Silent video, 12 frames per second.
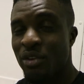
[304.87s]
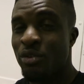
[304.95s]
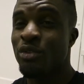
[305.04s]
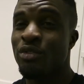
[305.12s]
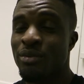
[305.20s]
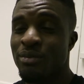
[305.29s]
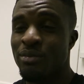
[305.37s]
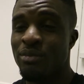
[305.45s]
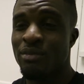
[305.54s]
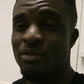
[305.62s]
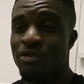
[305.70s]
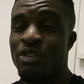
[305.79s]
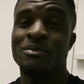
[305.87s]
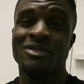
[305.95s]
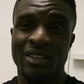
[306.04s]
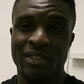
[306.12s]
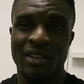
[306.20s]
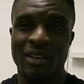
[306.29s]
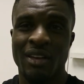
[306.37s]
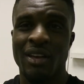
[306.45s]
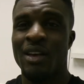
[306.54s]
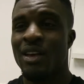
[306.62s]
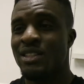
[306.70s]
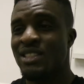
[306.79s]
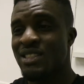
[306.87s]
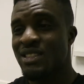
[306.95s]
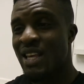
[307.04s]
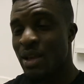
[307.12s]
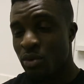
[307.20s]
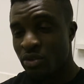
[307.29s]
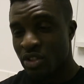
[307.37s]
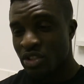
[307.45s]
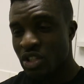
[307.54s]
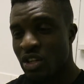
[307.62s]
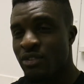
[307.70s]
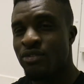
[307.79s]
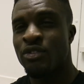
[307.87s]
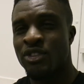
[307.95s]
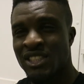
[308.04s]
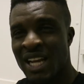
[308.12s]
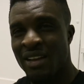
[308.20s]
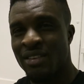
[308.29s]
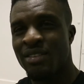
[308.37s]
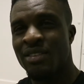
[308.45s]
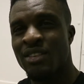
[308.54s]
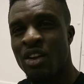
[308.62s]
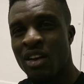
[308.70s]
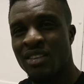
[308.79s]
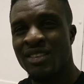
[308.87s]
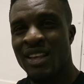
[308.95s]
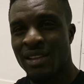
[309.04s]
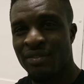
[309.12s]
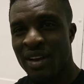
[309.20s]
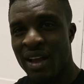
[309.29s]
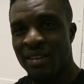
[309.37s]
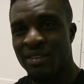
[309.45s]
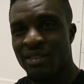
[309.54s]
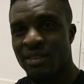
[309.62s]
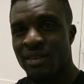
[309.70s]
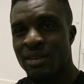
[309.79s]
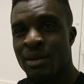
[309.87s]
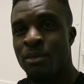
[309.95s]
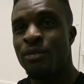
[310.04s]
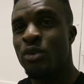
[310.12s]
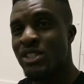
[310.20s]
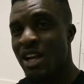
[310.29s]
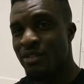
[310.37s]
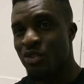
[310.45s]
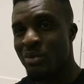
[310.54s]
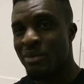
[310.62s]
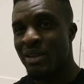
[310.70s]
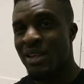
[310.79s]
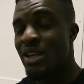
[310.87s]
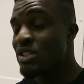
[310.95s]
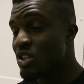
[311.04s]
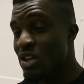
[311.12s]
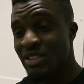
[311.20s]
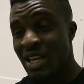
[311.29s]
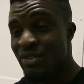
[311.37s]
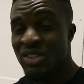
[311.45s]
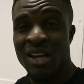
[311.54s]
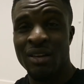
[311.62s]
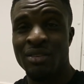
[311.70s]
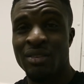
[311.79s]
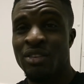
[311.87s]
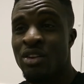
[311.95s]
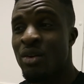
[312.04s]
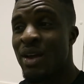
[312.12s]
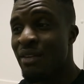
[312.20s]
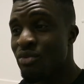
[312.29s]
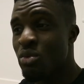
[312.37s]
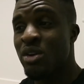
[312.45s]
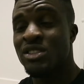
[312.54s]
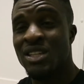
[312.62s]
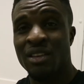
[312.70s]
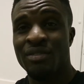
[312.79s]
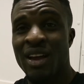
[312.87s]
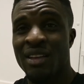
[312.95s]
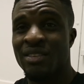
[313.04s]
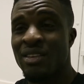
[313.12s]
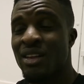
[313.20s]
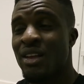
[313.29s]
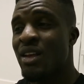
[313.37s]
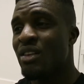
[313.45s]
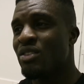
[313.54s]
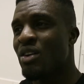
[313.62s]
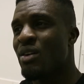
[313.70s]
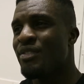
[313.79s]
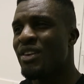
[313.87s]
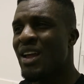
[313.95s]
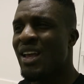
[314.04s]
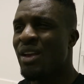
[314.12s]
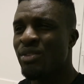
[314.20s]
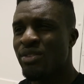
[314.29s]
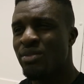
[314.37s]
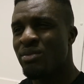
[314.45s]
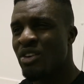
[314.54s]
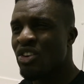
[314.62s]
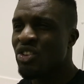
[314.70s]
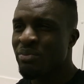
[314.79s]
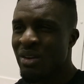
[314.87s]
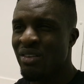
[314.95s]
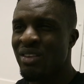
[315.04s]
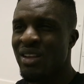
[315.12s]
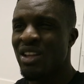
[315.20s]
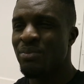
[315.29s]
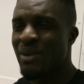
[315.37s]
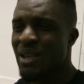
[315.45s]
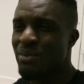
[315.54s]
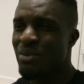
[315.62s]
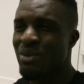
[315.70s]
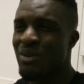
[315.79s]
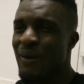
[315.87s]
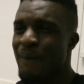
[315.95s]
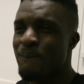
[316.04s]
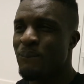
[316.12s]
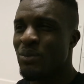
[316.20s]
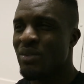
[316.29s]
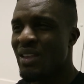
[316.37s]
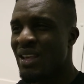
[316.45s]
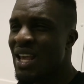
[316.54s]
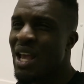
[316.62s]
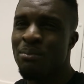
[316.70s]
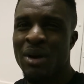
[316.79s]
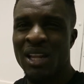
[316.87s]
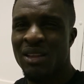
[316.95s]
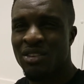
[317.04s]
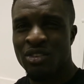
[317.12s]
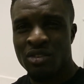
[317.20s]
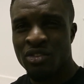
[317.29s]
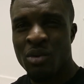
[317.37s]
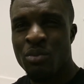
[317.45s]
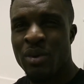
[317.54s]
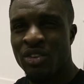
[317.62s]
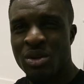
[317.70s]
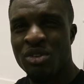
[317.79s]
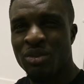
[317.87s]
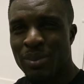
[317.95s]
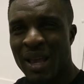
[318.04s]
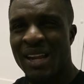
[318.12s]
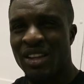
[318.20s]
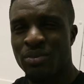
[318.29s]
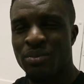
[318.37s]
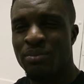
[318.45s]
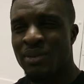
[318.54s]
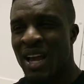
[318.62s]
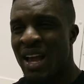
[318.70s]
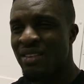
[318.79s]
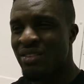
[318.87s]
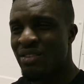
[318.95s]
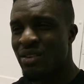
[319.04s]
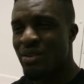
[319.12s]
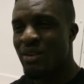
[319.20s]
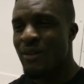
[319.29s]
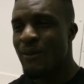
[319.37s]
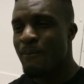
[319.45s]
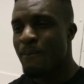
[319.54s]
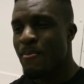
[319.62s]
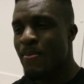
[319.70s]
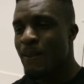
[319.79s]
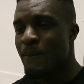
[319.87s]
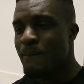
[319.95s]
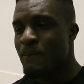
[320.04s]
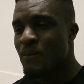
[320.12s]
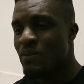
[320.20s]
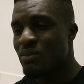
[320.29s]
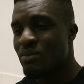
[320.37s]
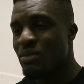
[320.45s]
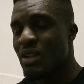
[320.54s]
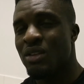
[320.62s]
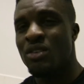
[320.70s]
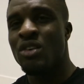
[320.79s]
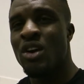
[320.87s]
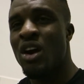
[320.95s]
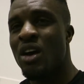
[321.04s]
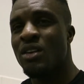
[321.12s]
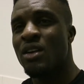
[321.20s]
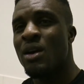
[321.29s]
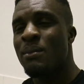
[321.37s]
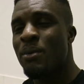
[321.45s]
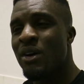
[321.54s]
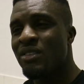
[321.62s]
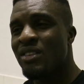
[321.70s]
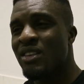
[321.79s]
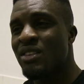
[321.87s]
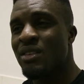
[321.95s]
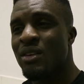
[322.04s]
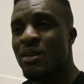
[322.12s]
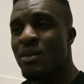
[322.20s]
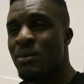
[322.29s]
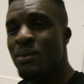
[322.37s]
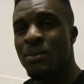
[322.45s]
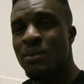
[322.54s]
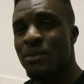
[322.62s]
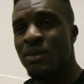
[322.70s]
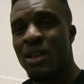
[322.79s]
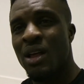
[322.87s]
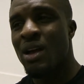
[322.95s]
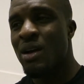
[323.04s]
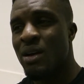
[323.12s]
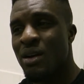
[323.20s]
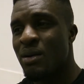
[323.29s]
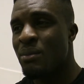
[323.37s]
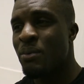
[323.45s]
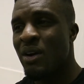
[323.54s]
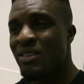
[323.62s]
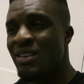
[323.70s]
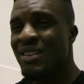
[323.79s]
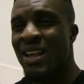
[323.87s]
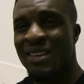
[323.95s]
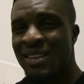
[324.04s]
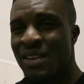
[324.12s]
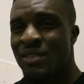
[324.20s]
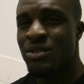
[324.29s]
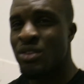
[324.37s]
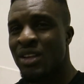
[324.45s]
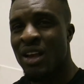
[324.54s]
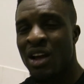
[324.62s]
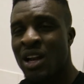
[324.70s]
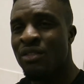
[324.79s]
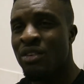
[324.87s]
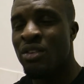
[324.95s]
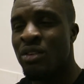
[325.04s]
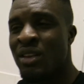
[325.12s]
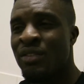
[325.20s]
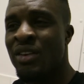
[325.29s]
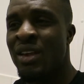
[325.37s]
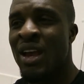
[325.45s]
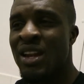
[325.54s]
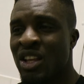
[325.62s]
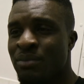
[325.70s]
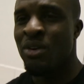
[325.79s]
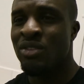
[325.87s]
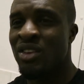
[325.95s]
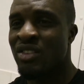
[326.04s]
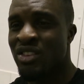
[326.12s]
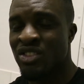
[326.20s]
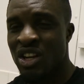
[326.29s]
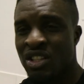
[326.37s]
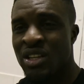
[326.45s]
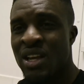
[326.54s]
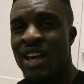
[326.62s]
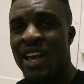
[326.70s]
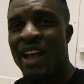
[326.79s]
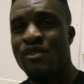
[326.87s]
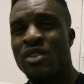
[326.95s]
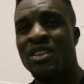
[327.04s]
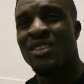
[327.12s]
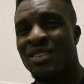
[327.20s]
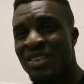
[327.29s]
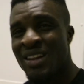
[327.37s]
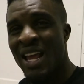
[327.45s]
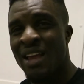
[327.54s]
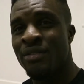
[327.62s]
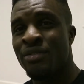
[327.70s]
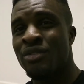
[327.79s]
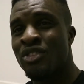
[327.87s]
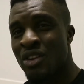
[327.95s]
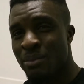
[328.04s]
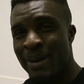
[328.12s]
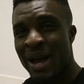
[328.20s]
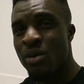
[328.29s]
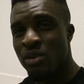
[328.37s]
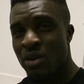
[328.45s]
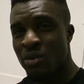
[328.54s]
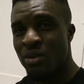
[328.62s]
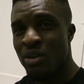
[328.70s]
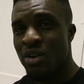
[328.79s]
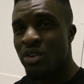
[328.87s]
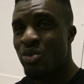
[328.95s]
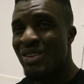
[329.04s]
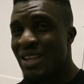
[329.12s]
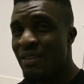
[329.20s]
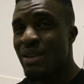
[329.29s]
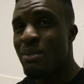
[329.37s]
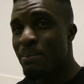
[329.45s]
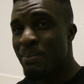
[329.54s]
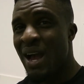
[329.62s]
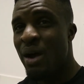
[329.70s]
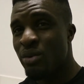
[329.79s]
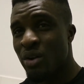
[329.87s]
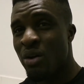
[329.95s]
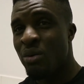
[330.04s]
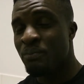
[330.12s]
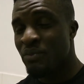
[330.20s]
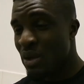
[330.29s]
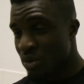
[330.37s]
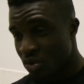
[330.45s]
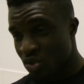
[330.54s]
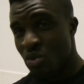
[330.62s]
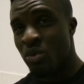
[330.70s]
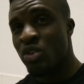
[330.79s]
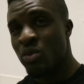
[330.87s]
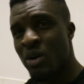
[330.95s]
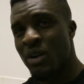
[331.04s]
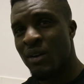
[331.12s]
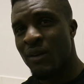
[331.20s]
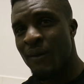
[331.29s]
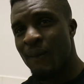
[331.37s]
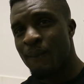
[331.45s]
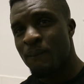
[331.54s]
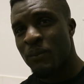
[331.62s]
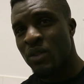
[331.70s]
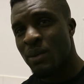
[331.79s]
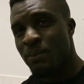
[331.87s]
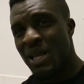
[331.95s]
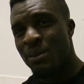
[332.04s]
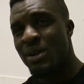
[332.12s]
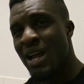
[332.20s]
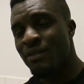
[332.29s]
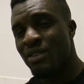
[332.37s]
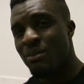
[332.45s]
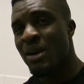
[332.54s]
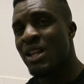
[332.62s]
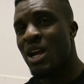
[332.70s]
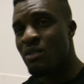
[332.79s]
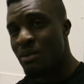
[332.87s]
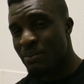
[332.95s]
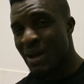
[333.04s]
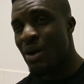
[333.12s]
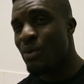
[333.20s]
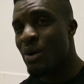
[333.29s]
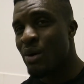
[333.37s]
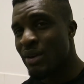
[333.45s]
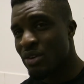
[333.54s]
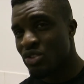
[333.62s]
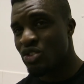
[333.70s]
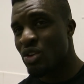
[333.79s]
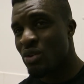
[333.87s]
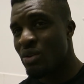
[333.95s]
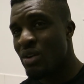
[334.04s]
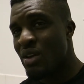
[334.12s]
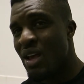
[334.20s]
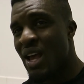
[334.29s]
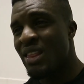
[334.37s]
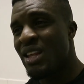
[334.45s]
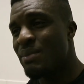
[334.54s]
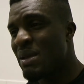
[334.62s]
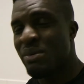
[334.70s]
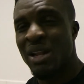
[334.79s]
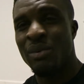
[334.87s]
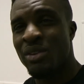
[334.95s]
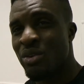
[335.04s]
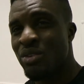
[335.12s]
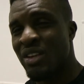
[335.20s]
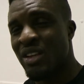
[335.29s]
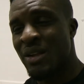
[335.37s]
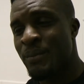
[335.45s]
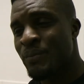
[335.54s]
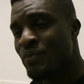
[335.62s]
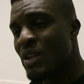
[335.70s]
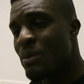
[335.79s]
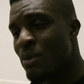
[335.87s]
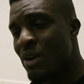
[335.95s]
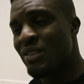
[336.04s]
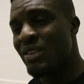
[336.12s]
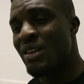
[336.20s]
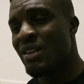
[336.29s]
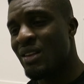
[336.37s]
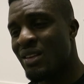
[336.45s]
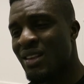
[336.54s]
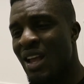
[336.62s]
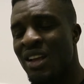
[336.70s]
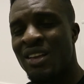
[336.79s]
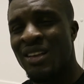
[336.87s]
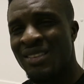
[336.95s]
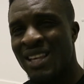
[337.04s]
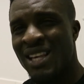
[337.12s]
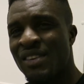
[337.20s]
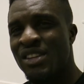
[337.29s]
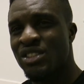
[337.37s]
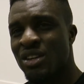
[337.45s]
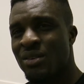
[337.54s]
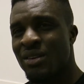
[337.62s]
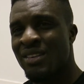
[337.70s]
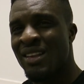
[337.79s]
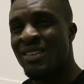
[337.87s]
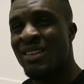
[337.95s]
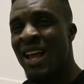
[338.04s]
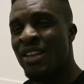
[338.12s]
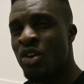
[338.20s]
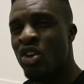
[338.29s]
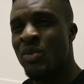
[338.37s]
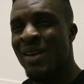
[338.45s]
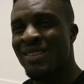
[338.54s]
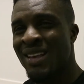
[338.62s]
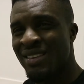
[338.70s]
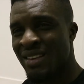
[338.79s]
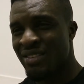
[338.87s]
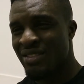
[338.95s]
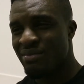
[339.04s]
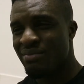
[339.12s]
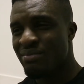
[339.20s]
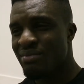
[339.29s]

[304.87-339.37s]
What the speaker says: he was from Preston. He was the judge for Jack's last six fights before Jack fought me. He judged every Jack's, you know, every one of Jack's fights. So I feel like it was a conspiracy. These people, they're getting money somewhere. Someone's paying these guys. How do we stop? Do we need more ex-boxers as judges? Boxing's like a TV show. If you get an ex-boxer as a judge, everyone's a slave to the pound note. You give them a pound note, they will do what you want. The people that have the money are in power, are in control. And they're the people that we don't see. Boxing is like a TV show. It's like The Only Way Is Essex.